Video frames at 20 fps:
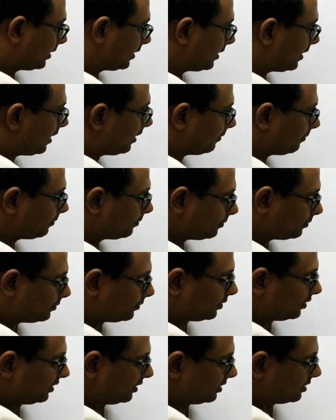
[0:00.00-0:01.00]
came,
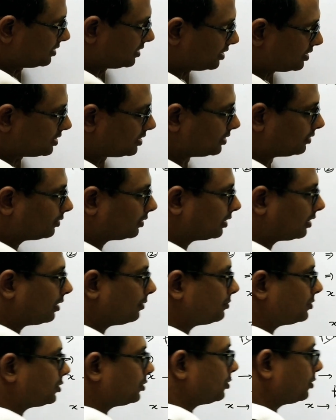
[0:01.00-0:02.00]
just you will
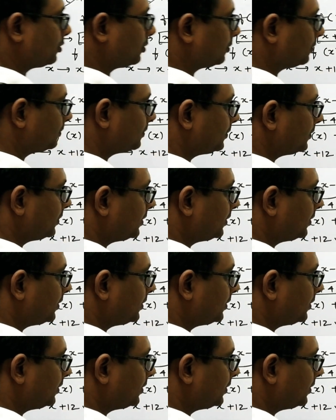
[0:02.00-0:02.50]
come to know